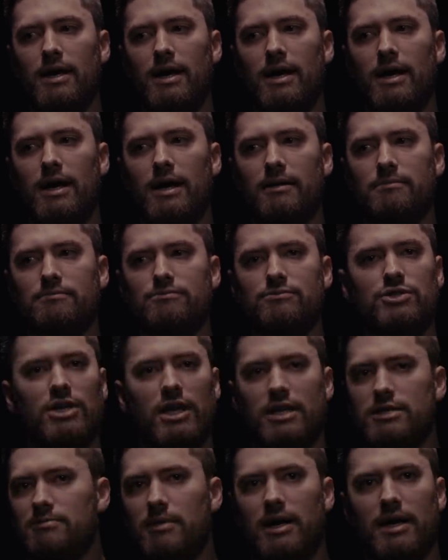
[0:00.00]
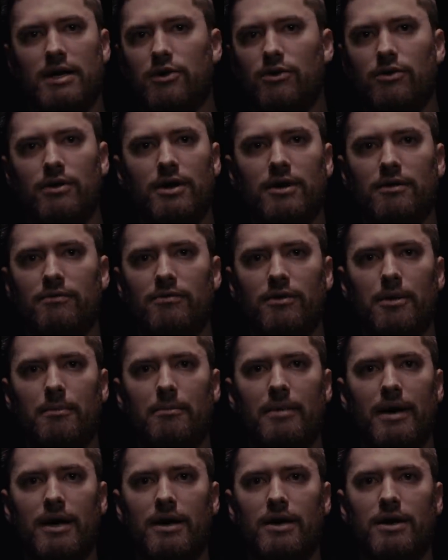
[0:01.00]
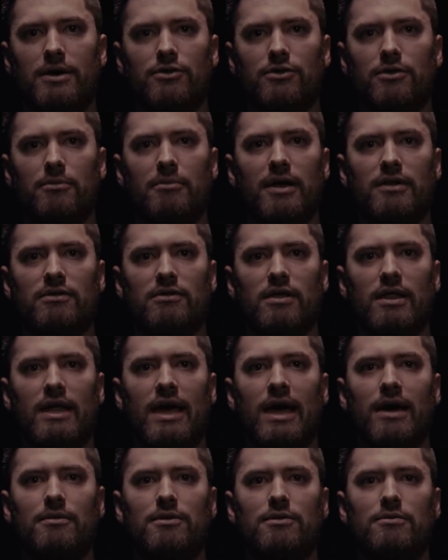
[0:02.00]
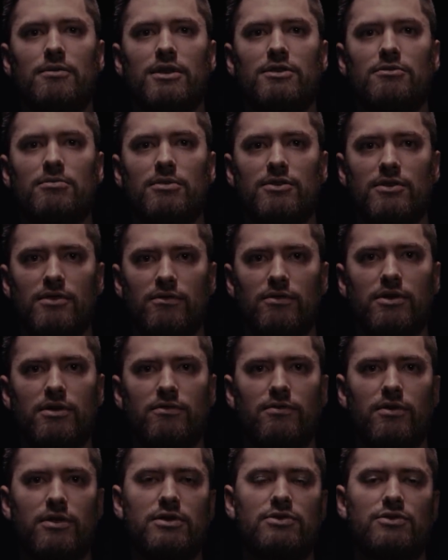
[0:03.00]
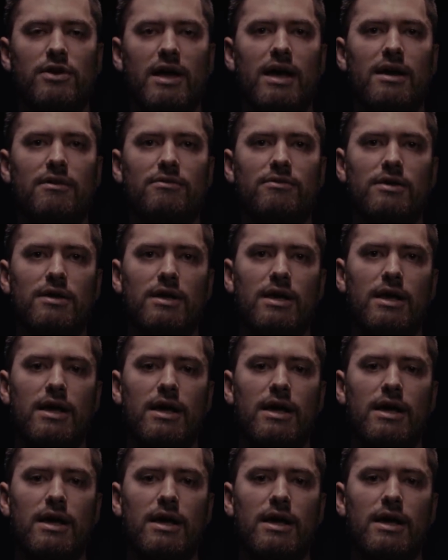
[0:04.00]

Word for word: um, changed my career for the better. It was the best thing that happened to be specifically for the draft.